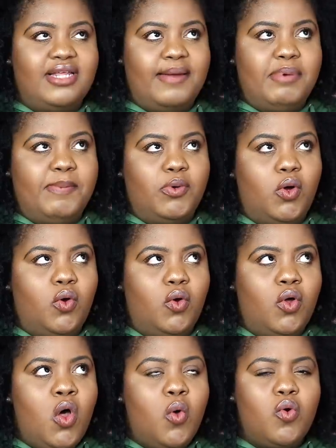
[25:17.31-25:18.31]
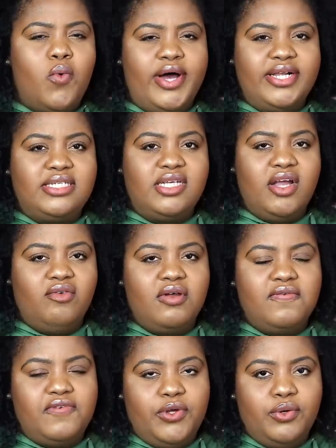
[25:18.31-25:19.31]
like people will want to see a
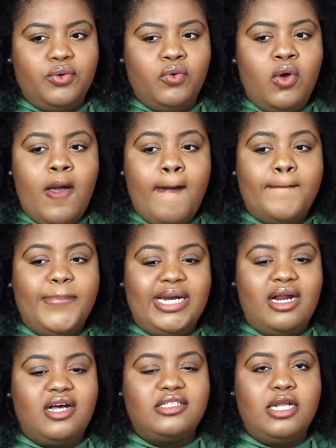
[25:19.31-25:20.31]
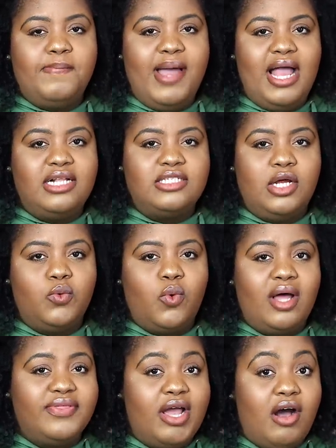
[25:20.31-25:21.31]
review. But it also depends on
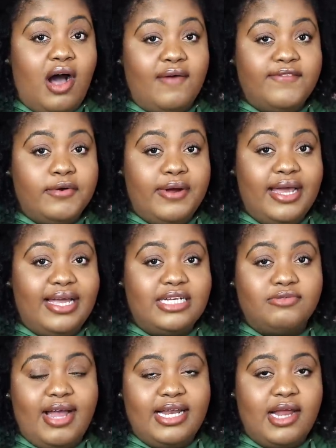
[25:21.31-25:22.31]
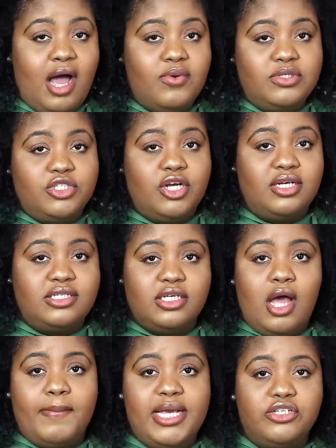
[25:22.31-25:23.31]
what they're offering, because right now it's just
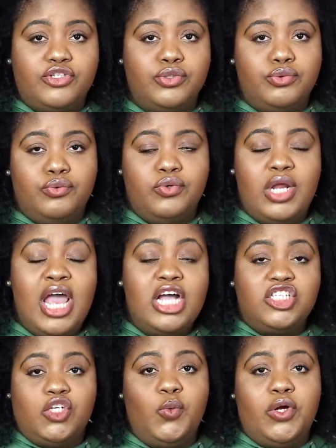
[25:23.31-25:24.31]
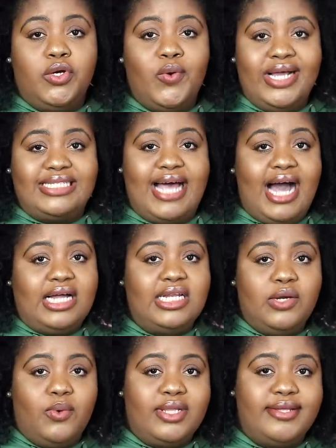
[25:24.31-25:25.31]
coming soon, so we don't know
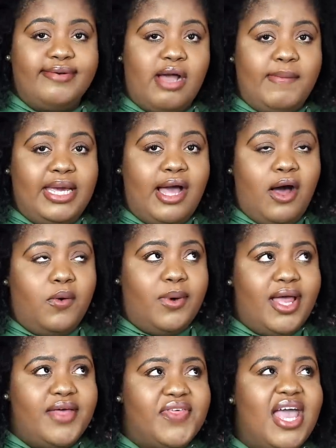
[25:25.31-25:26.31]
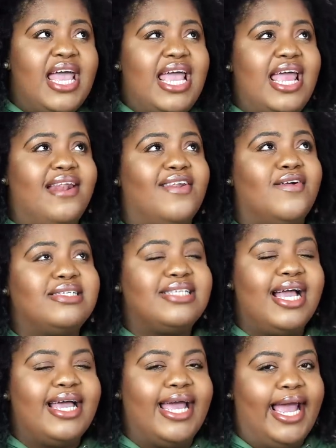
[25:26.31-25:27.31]
exactly what they're coming out with. It looks
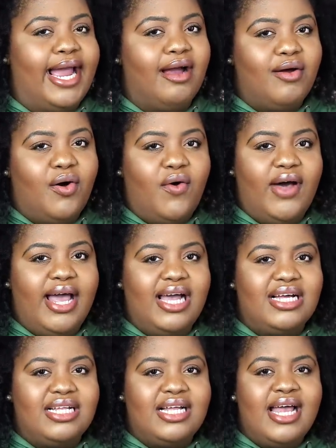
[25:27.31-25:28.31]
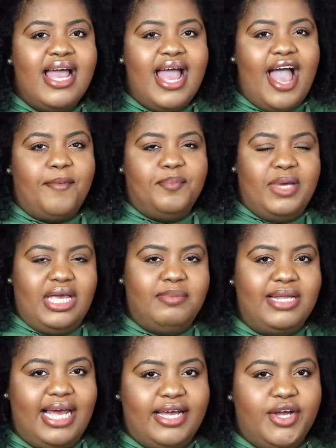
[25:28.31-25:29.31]
like a hair oil and
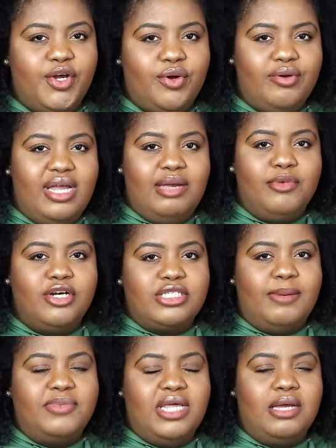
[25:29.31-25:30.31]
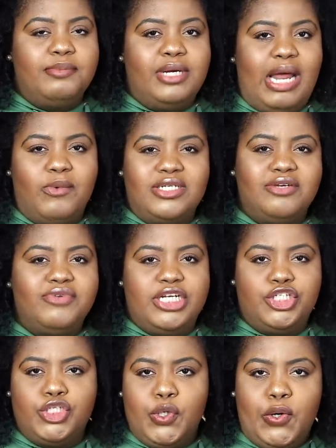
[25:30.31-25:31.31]
maybe like a cream or something, but I wasn't really
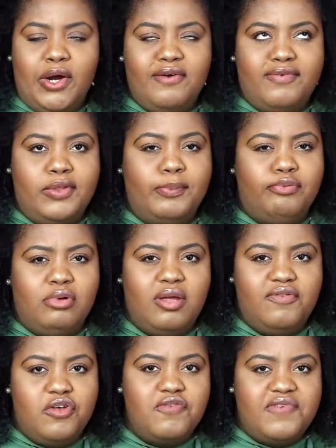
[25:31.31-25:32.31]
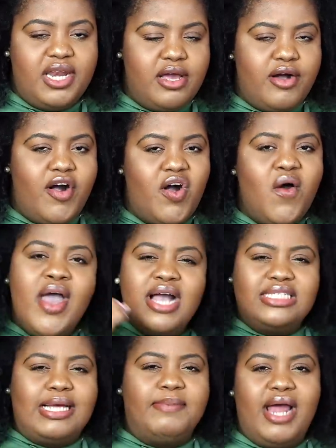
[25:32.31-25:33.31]
sure from the preview video,
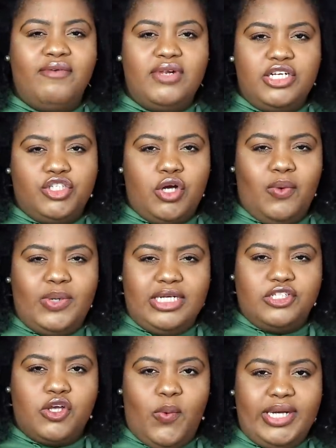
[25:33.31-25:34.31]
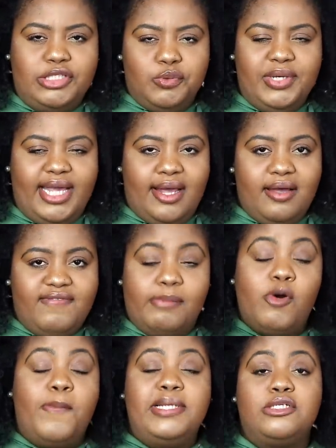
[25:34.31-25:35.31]
so I'm not really sure what it's going to give. I'm
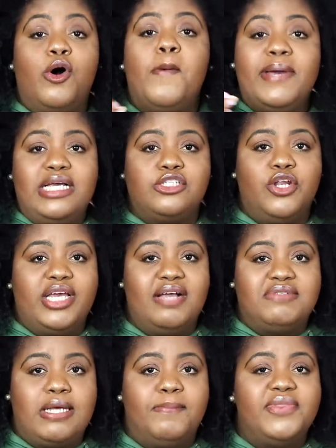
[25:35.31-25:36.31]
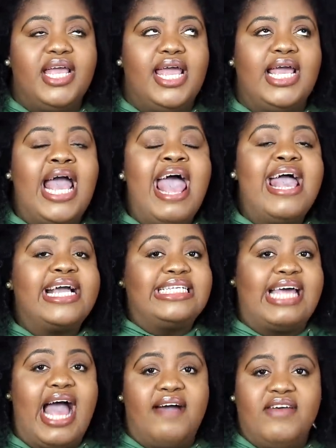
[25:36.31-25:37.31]
hoping it's going to give something, because
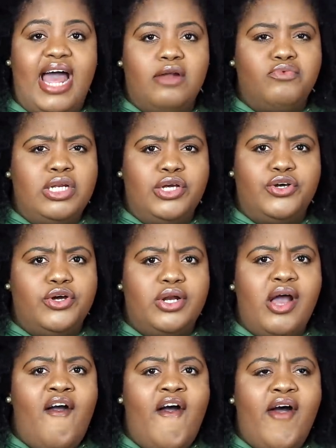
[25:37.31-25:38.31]
I haven't had really good